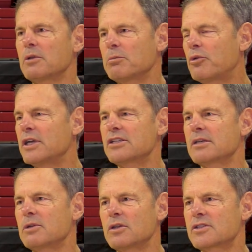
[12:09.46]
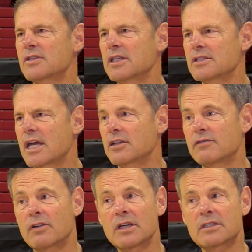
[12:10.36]
able to point some of those things out. It's
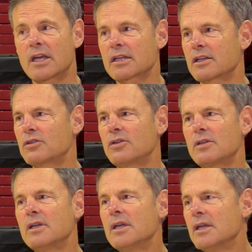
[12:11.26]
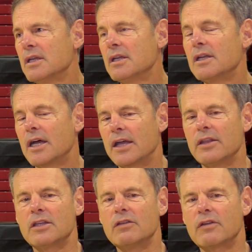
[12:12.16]
very technical. I
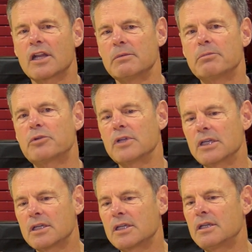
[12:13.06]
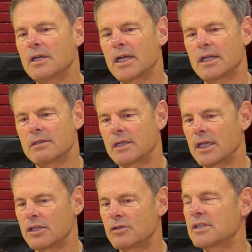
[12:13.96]
think you've got to be pretty good
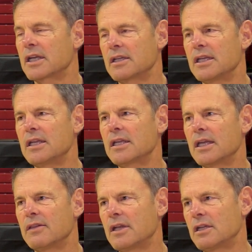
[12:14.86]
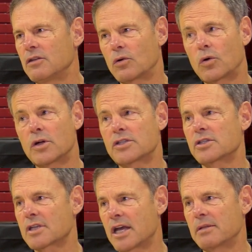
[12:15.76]
at your technique, and then your horse
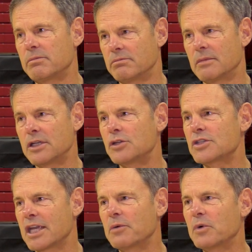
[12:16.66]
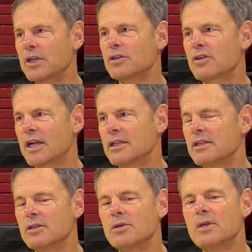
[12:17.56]
has got to understand what you're trying to
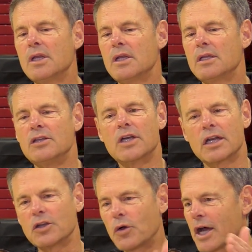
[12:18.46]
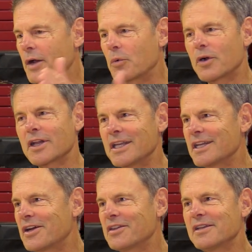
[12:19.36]
do. You got to know where to
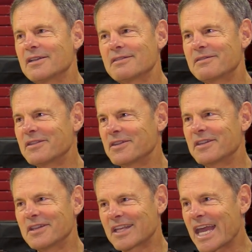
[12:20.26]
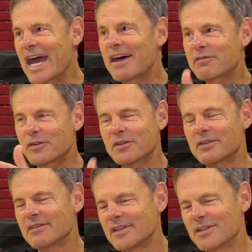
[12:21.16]
get on the calf or
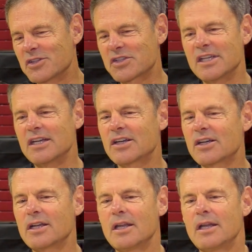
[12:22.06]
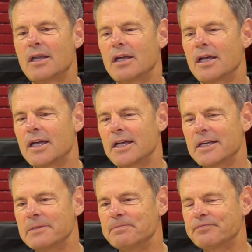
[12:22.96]
the steer.
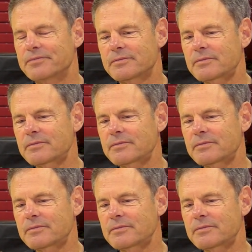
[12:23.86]
The